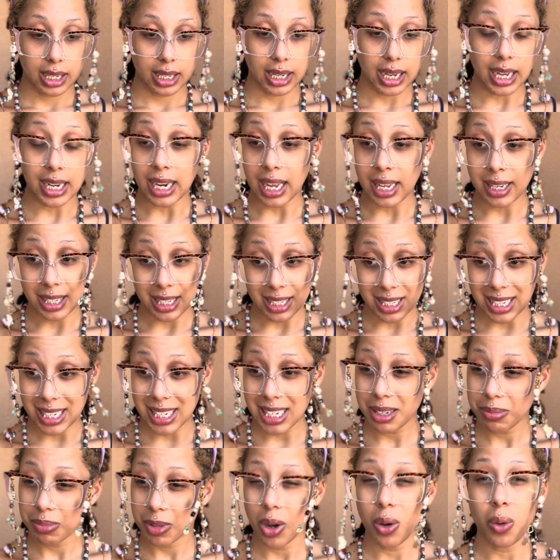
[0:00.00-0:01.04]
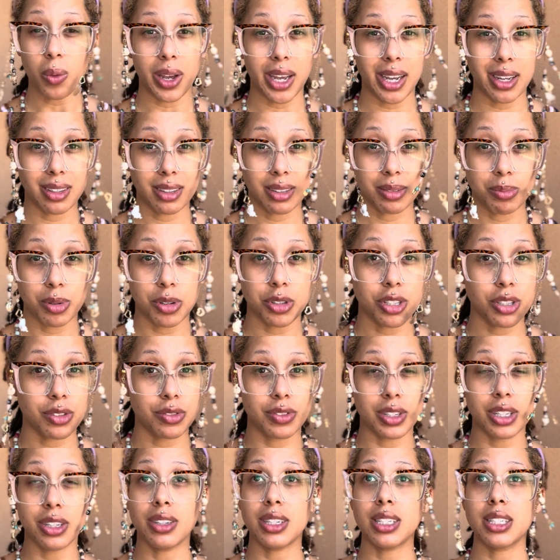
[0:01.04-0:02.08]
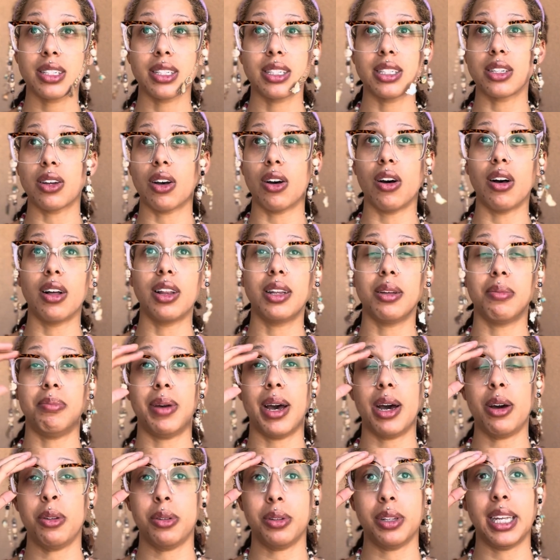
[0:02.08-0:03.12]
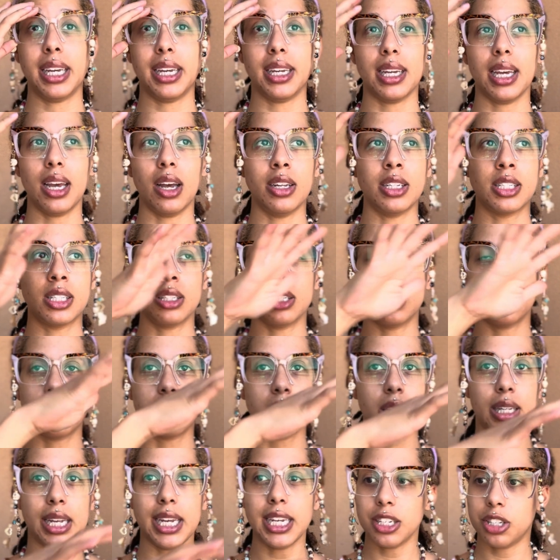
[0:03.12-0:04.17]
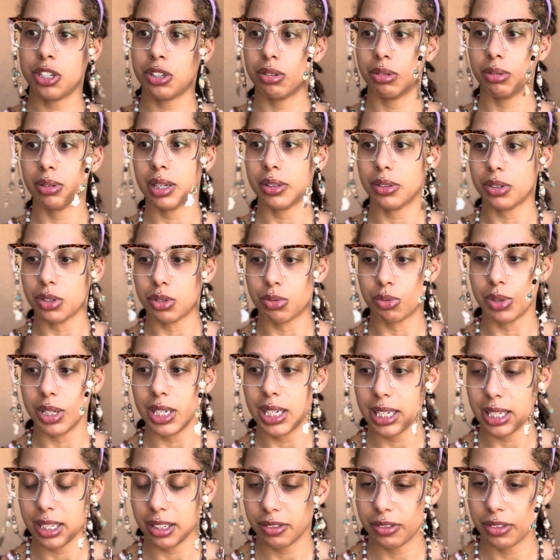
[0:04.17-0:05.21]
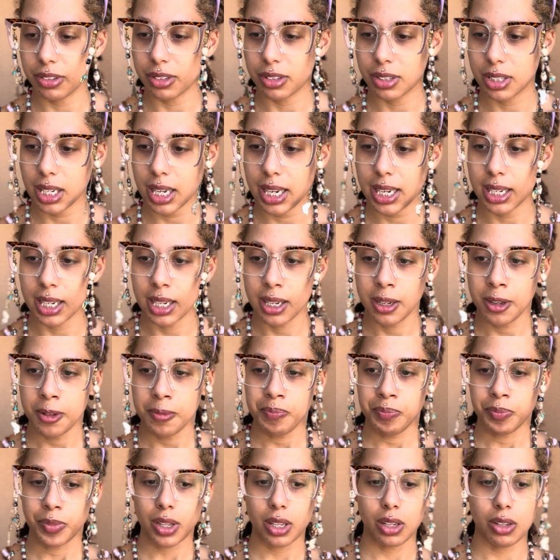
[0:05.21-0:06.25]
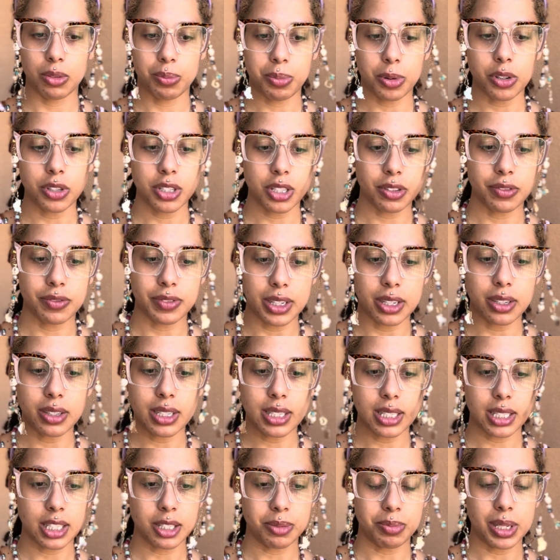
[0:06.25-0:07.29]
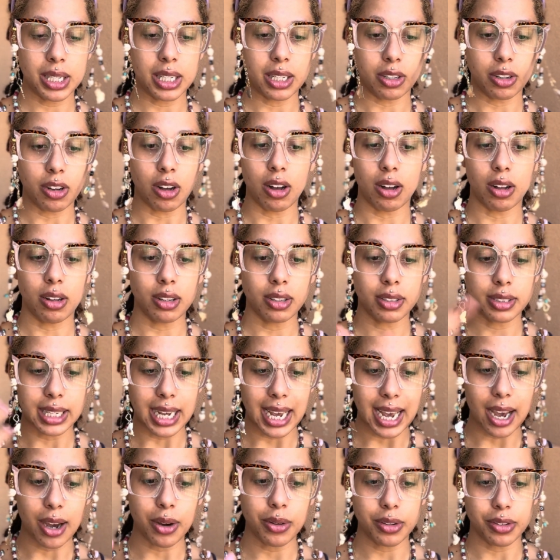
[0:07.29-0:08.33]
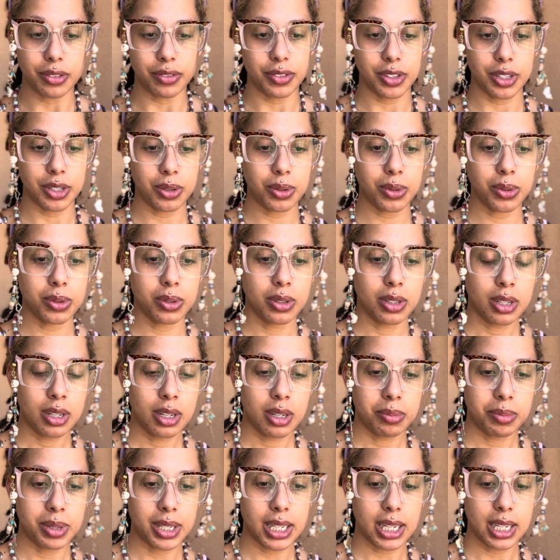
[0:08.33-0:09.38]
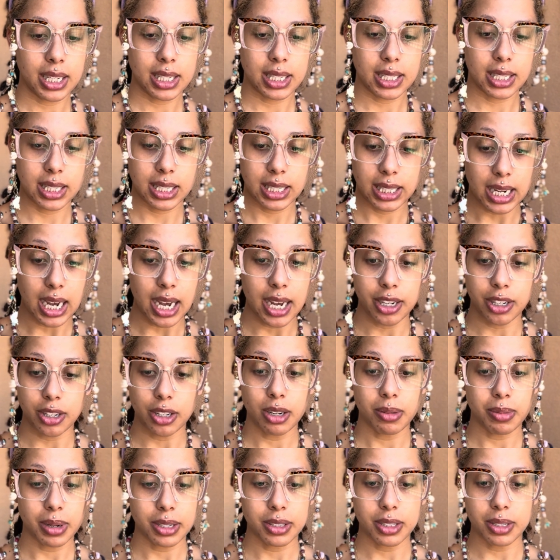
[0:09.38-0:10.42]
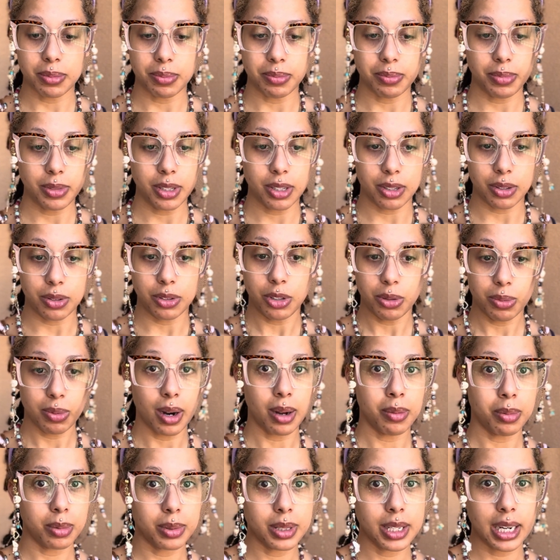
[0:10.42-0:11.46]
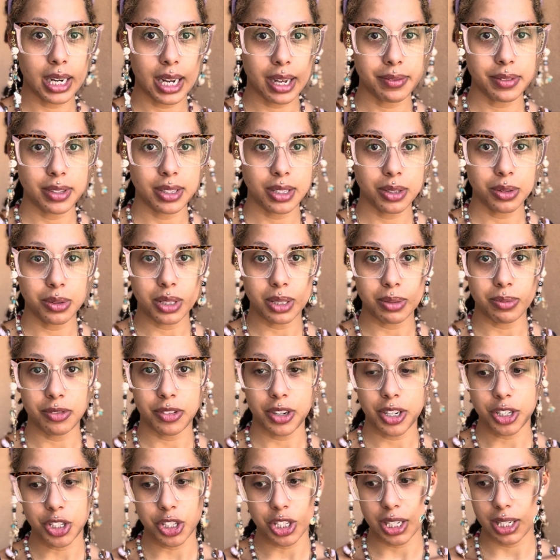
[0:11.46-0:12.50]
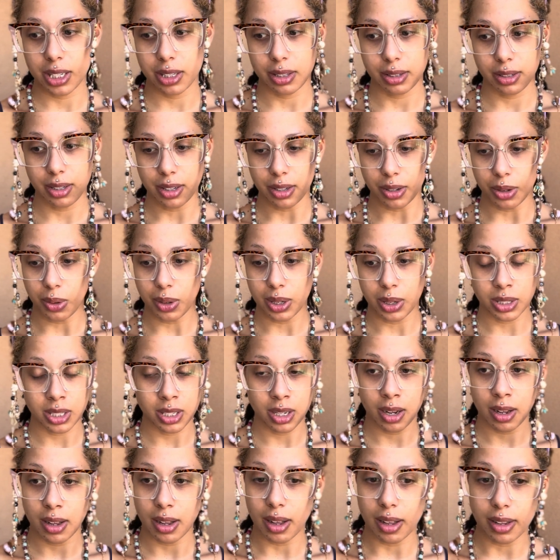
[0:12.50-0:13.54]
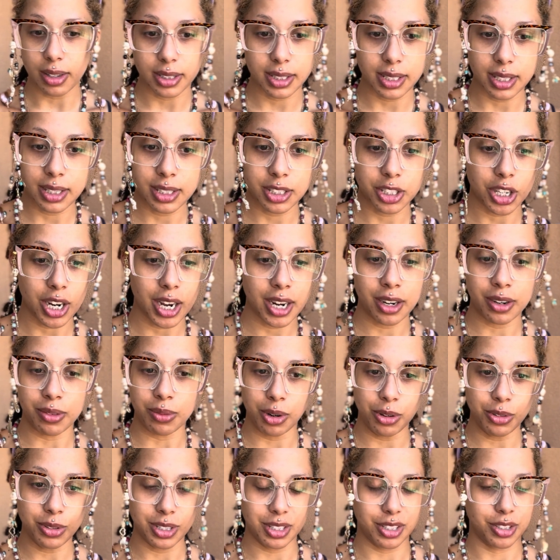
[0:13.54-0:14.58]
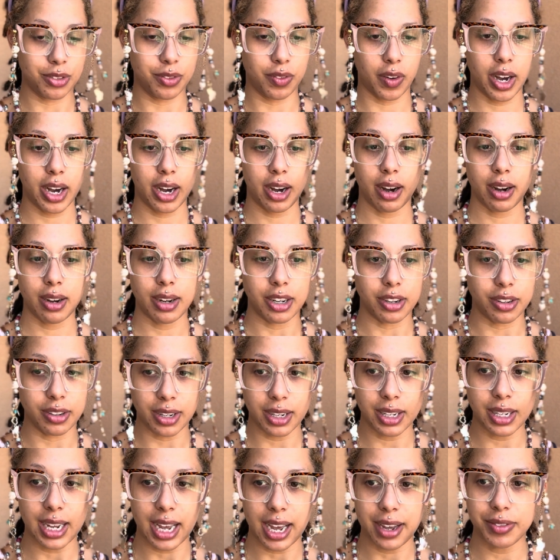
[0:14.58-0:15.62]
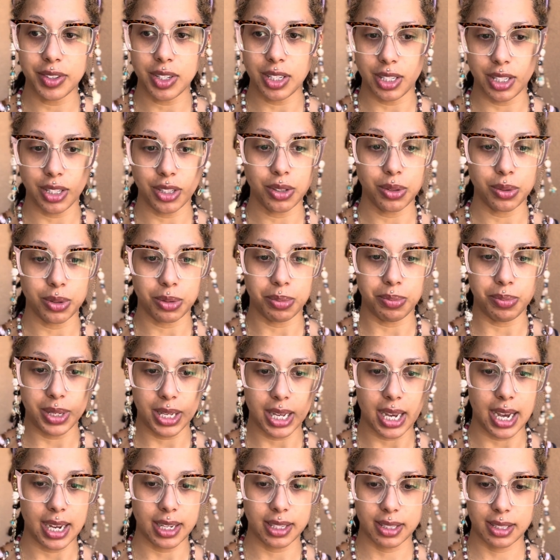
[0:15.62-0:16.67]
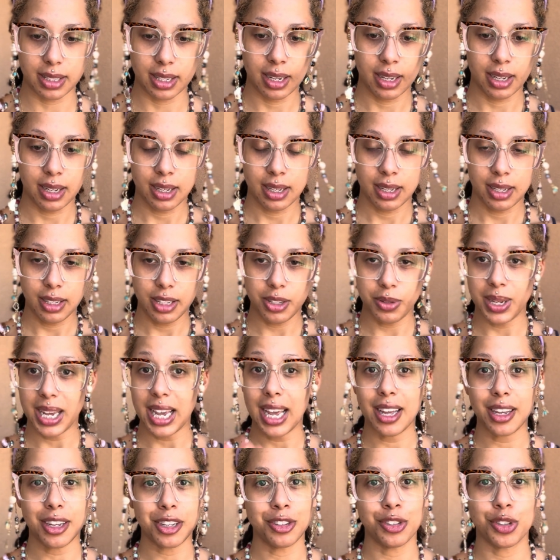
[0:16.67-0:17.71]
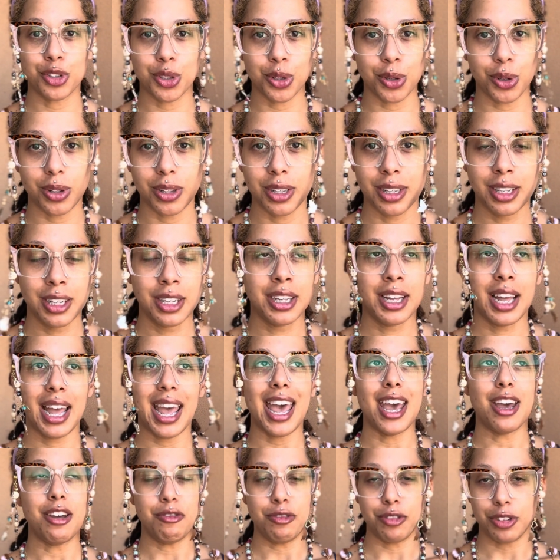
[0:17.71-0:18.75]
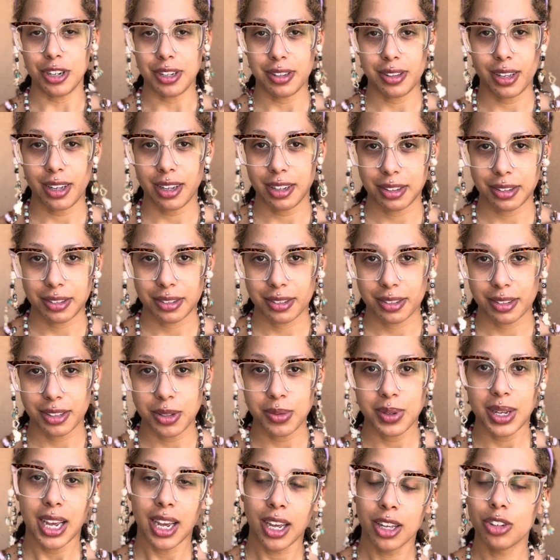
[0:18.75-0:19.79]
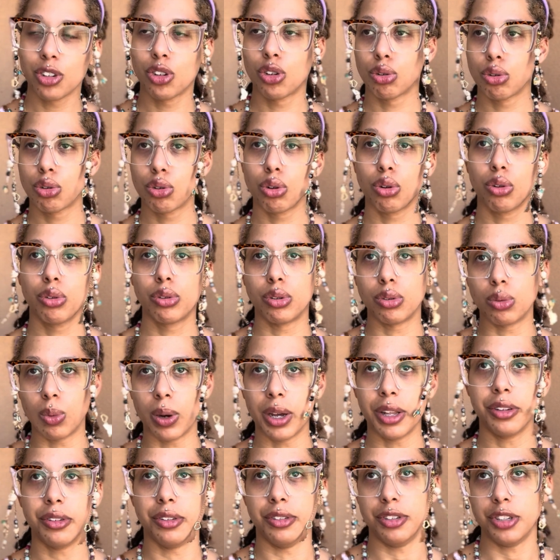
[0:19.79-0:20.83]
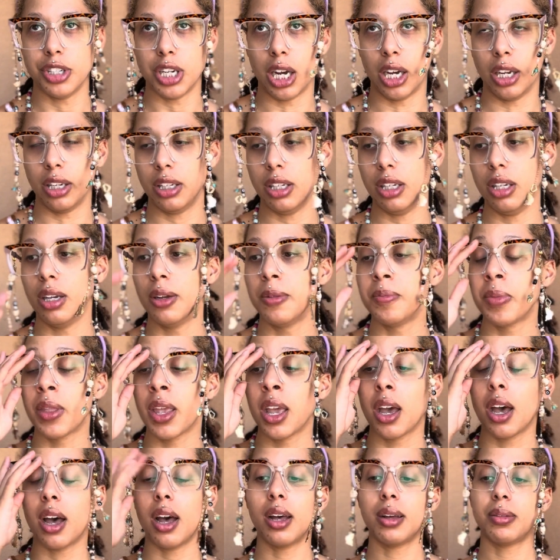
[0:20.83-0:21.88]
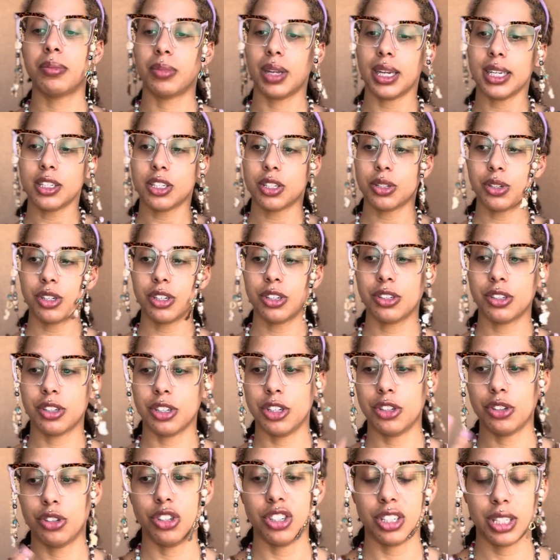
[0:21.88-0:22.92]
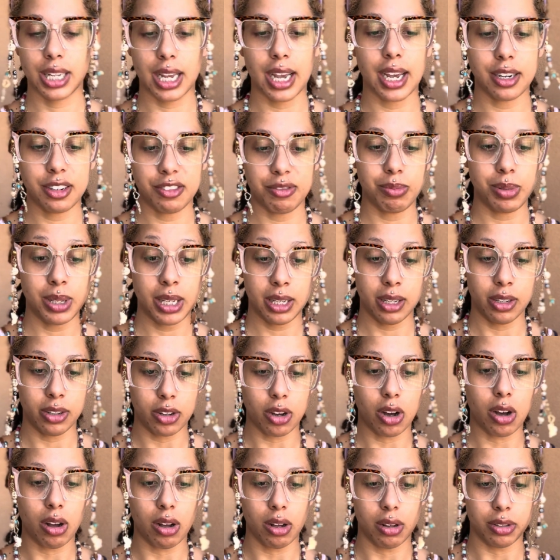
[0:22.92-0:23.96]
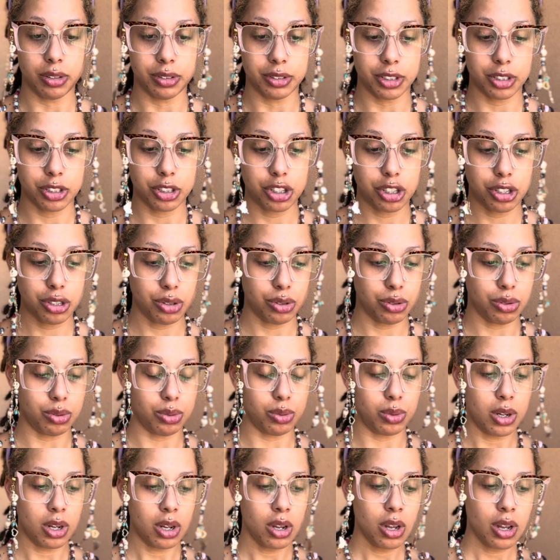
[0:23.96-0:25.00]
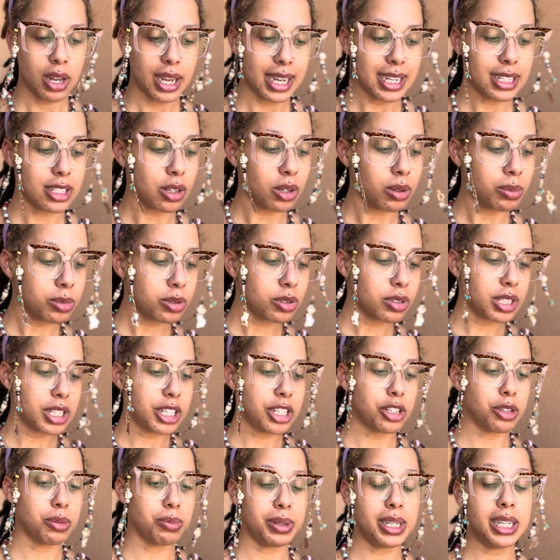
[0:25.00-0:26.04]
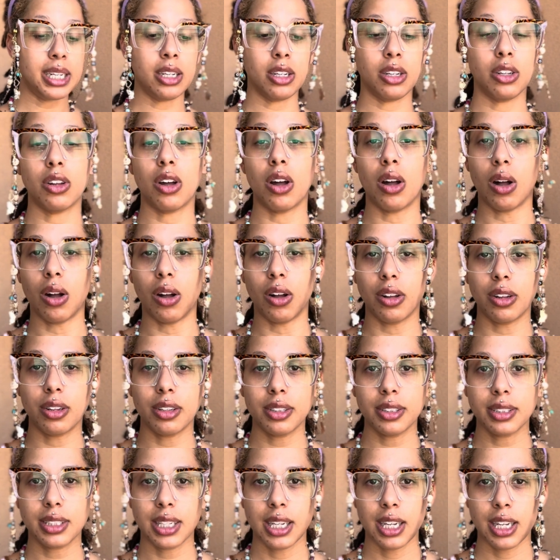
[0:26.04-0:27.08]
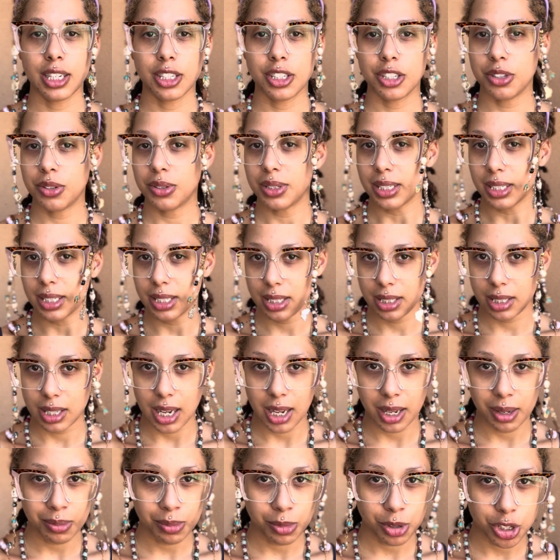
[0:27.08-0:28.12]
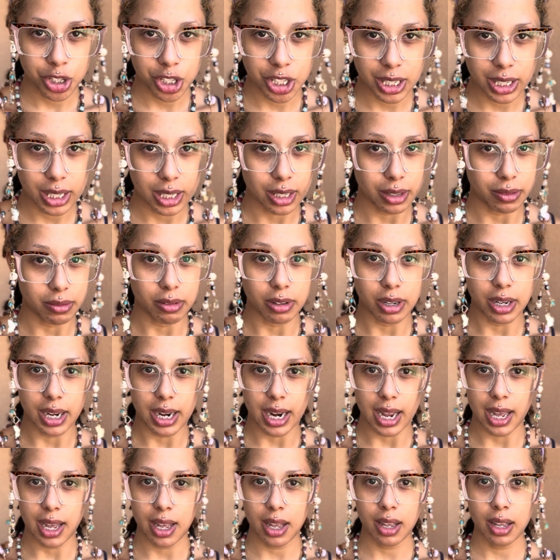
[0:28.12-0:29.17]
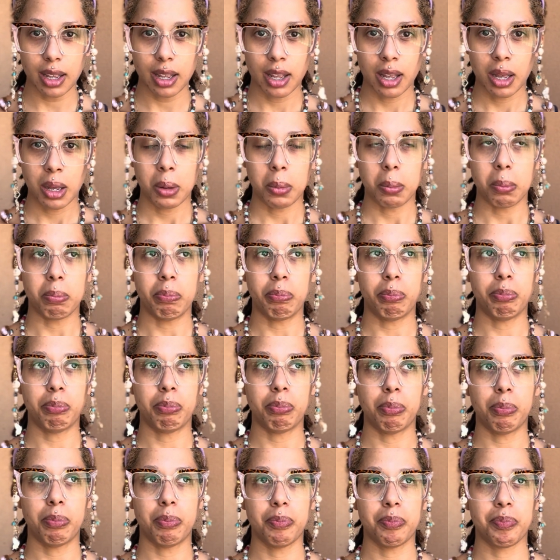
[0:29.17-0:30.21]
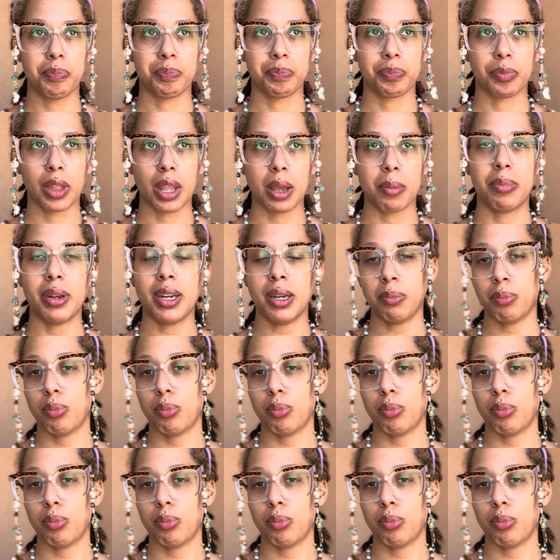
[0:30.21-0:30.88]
and to keep going. Perseverance is all about, is laced throughout this reading. It feels like your perseverance is being called out of you, because you're about to, you're probably gonna have to deal with some fuck shit. It's not all sunshine and roses over here. You're gonna have to deal with BS. You can't control everything. You can't control the weather, Jackie. And so you're just kind of being called to, it's almost like you're being called to do the same shit different day, but in